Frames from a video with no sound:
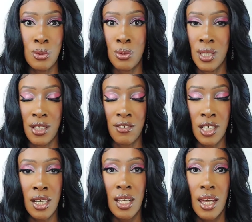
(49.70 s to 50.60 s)
or
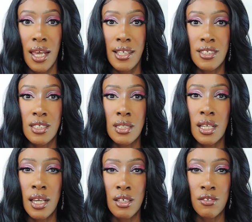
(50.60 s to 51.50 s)
whatever. It's
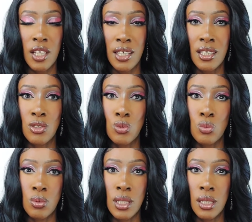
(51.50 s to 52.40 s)
the kind of hair
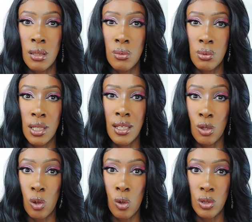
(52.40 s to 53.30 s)
that's really,
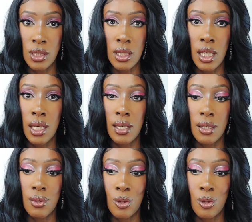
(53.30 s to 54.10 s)
really coarse, like.